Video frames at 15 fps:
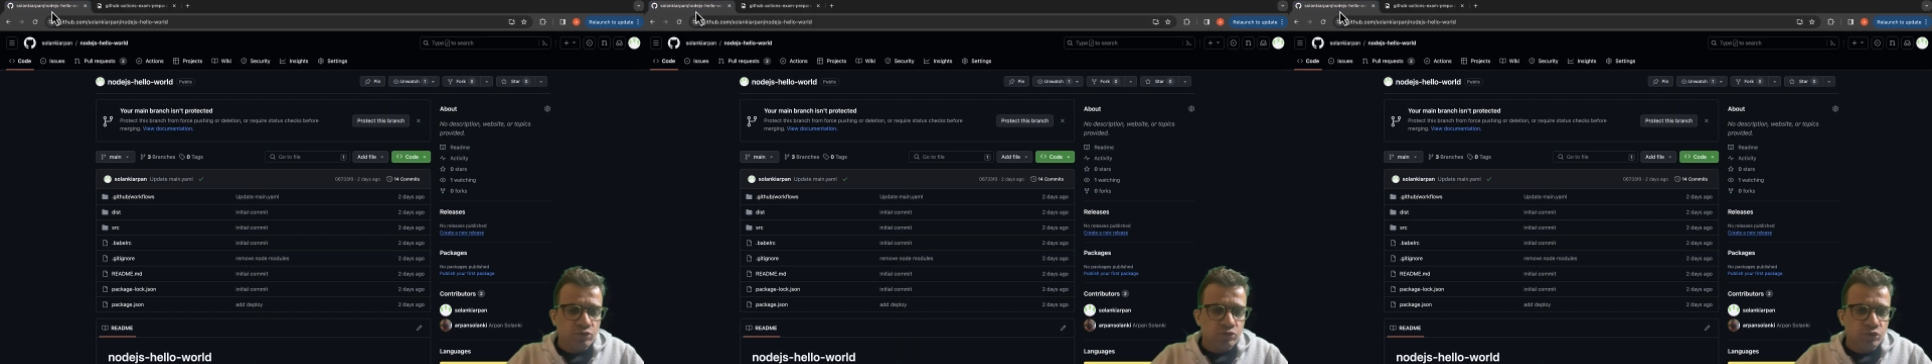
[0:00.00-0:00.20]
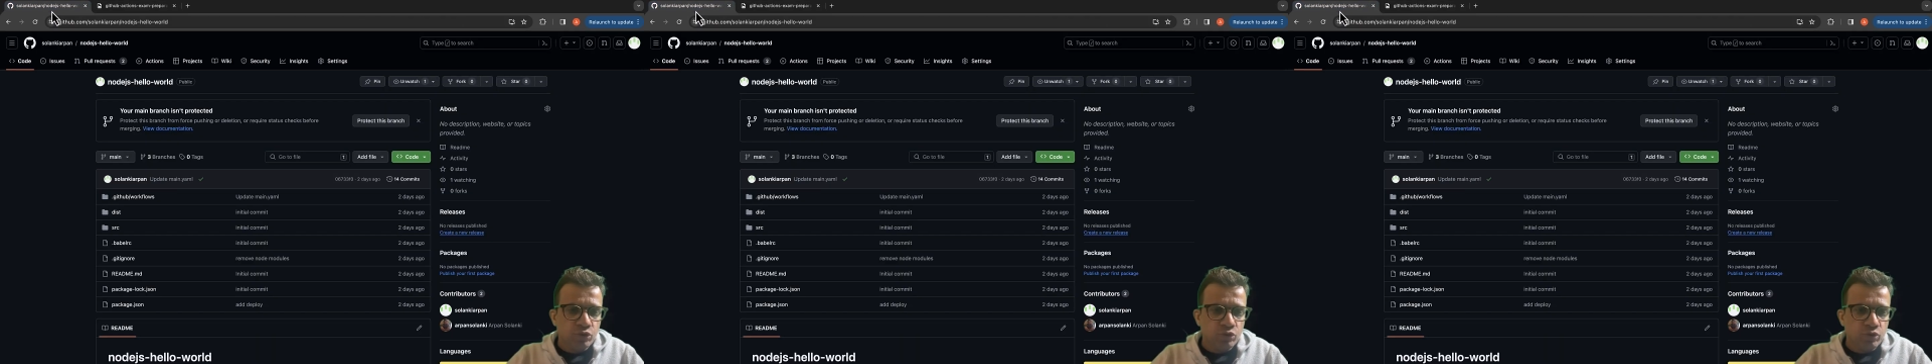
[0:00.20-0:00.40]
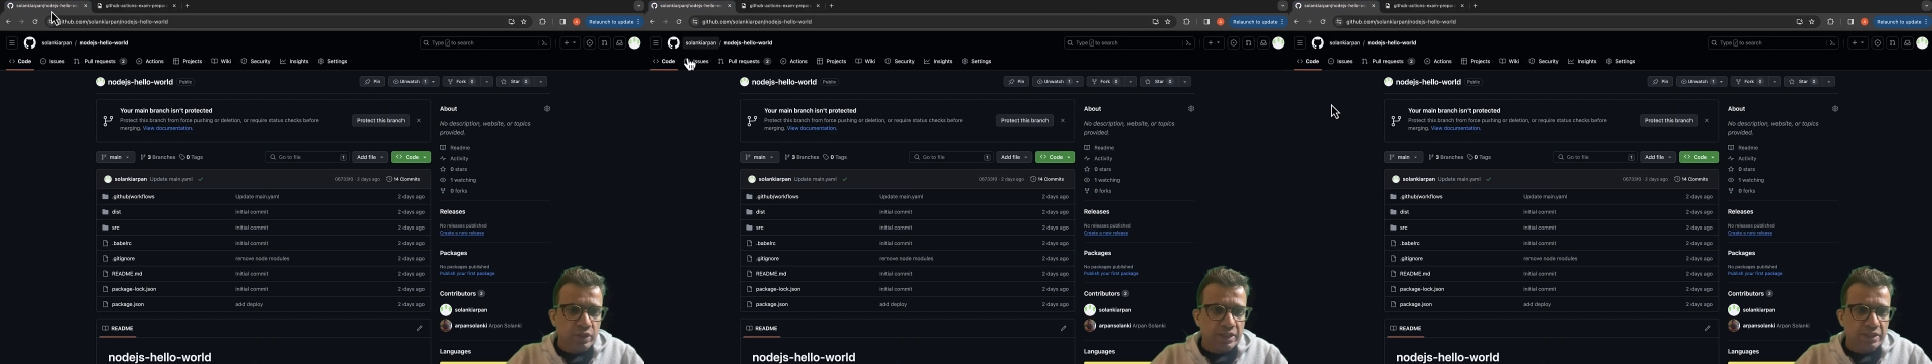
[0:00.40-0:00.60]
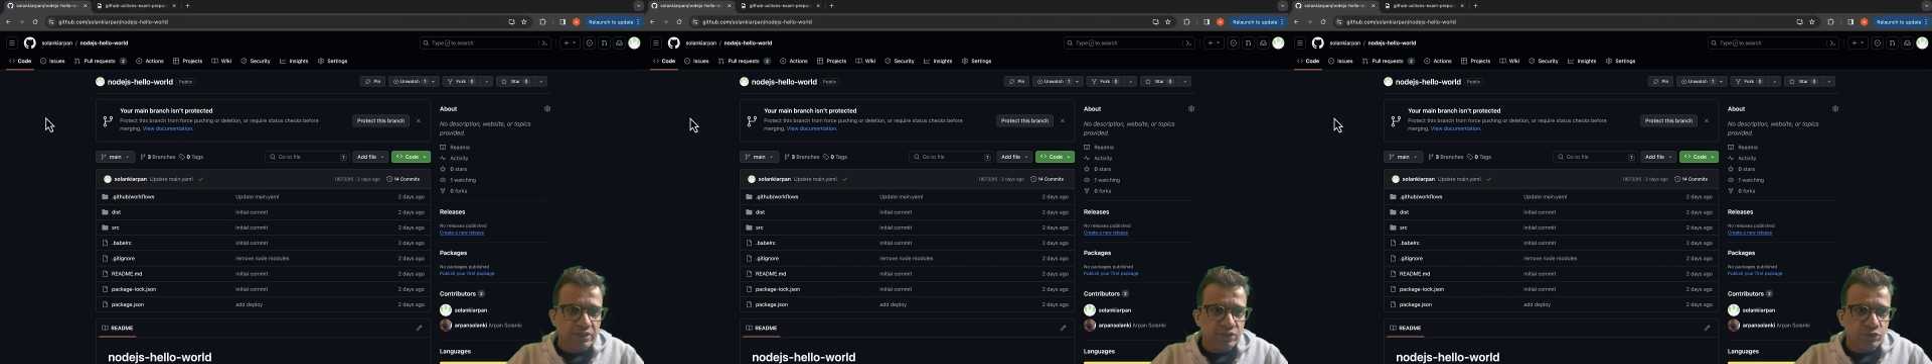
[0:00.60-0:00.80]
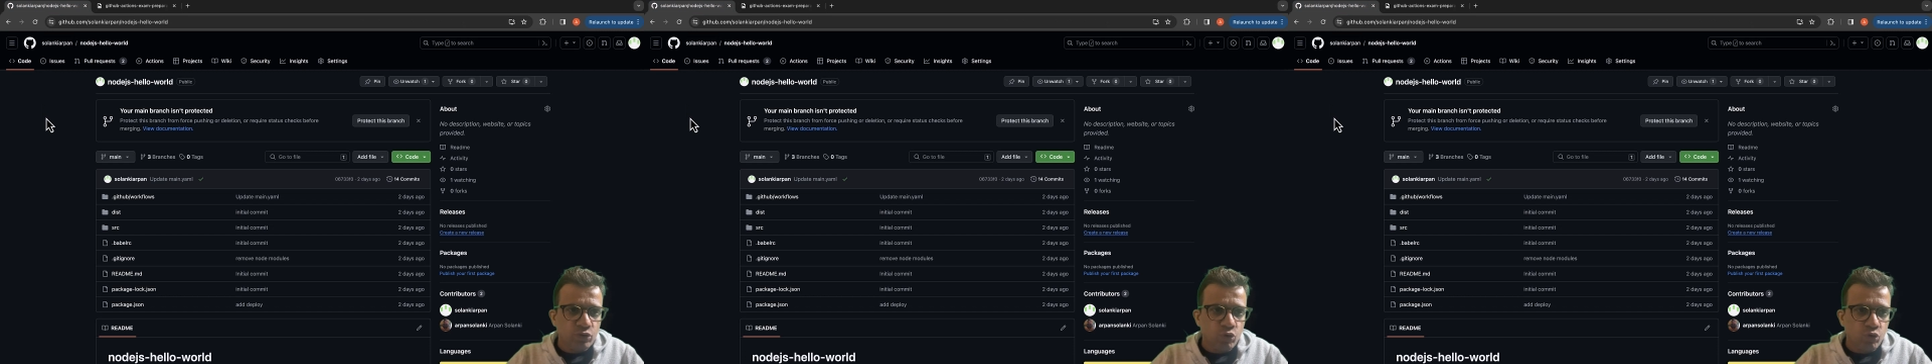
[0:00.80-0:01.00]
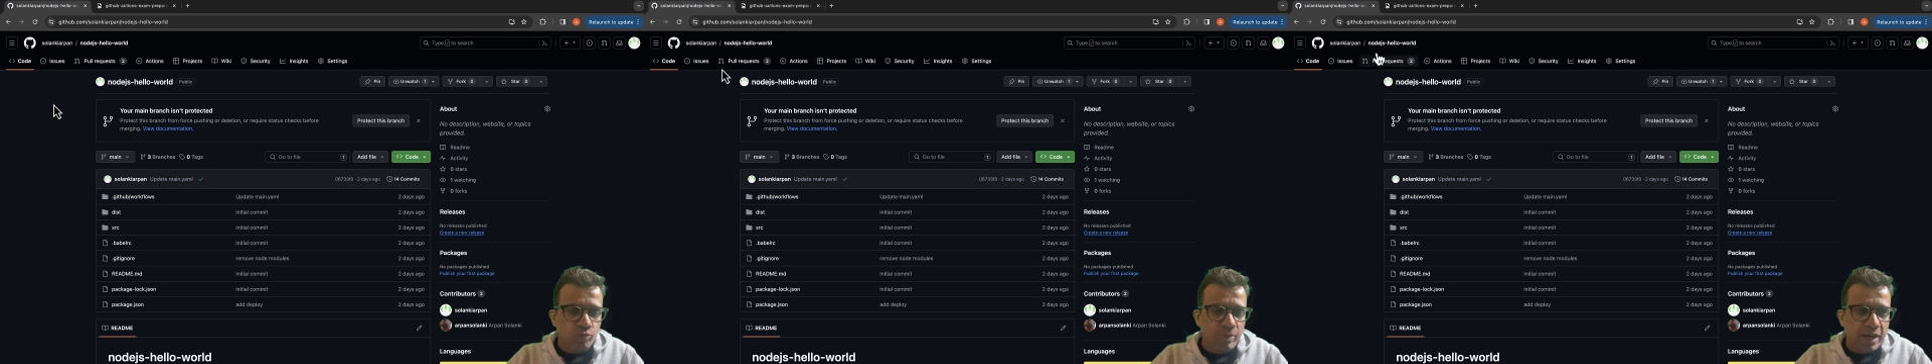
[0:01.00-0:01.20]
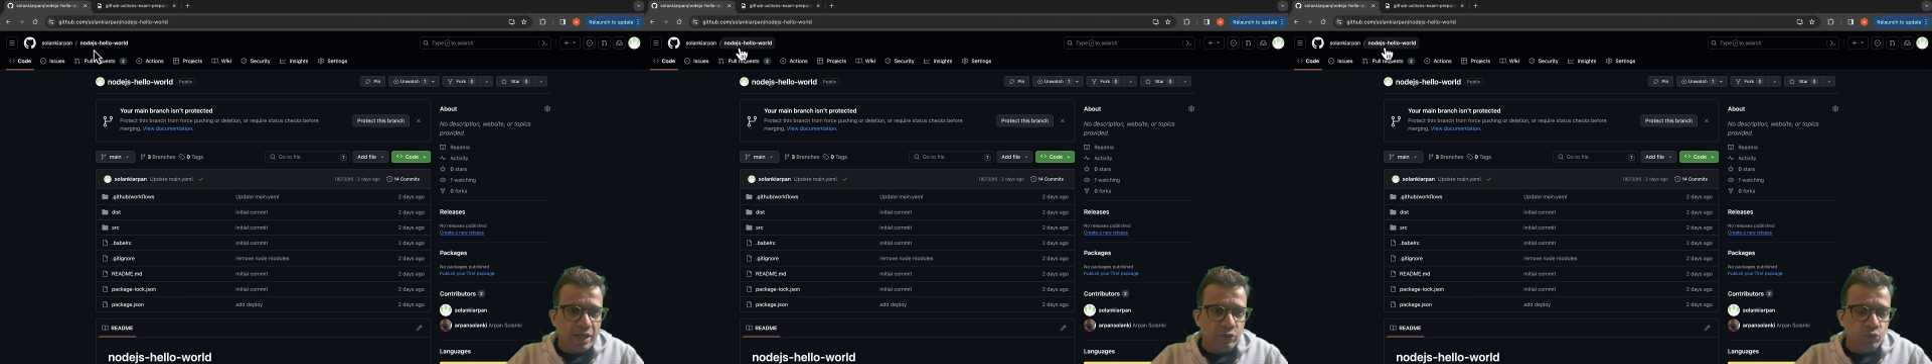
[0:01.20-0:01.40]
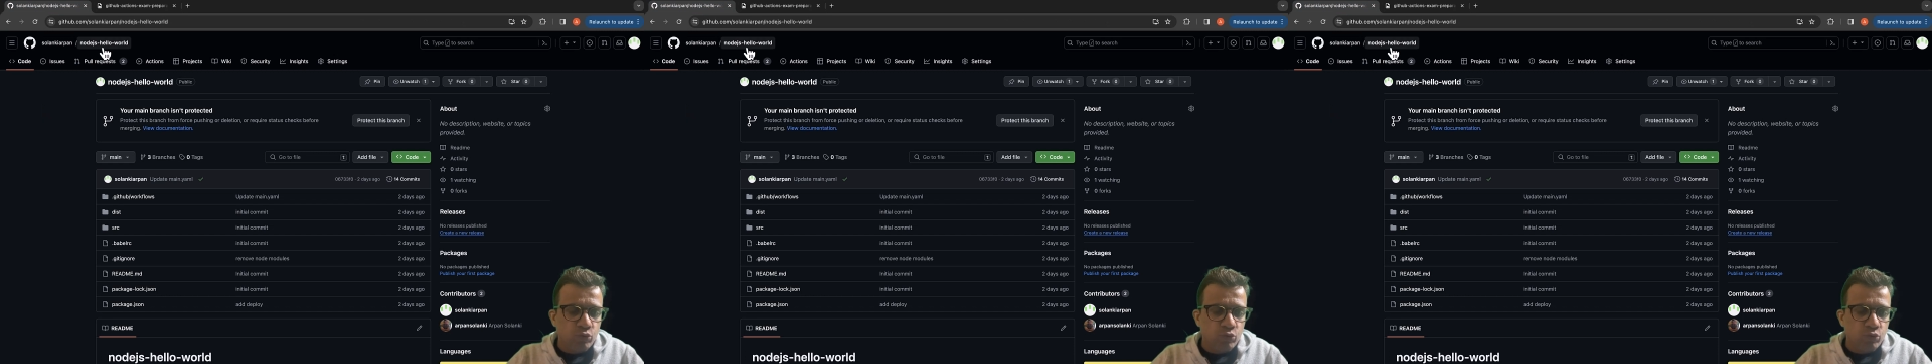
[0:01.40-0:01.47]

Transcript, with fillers: So let's go back